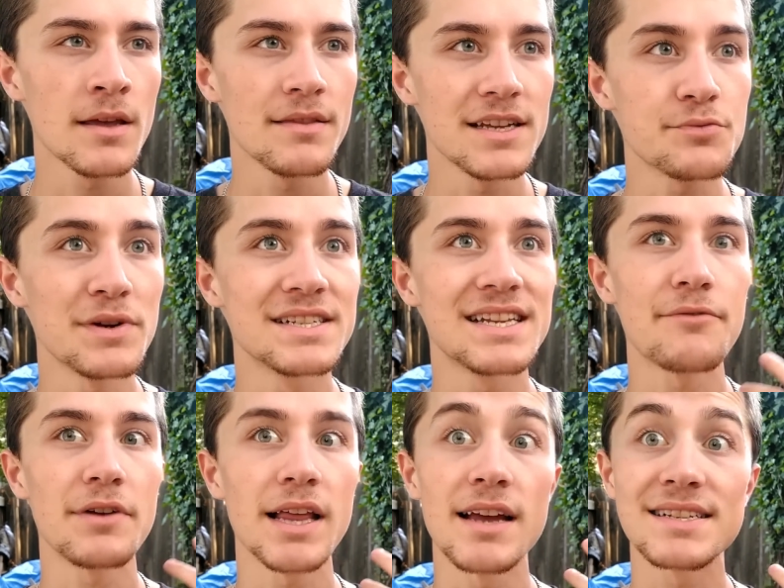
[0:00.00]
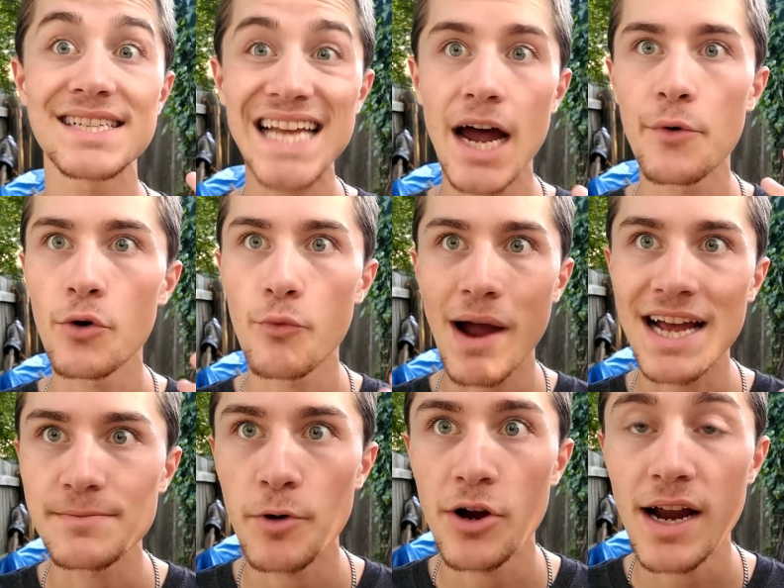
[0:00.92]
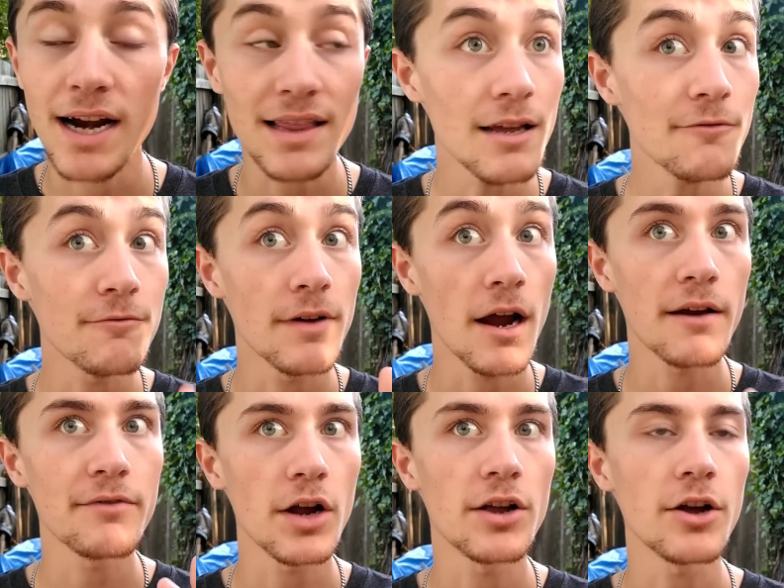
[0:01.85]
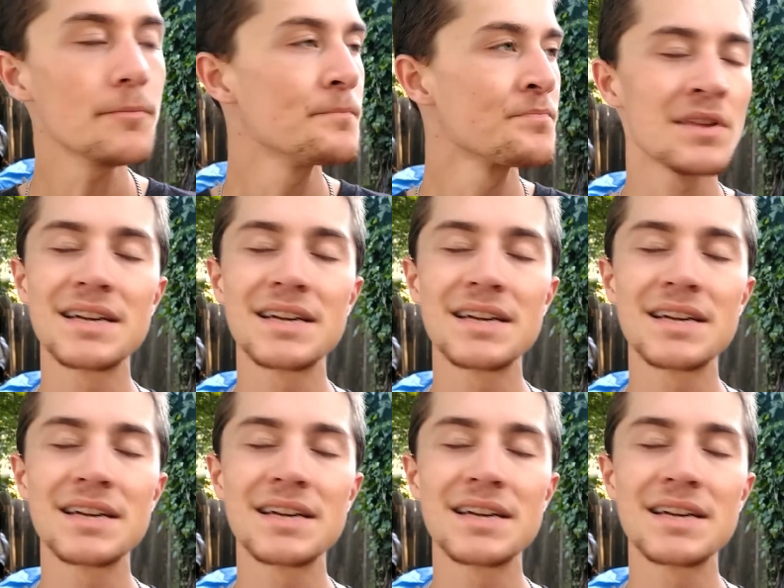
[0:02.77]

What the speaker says: This one's definitely a sour raspberry kind of thing. Very, very good.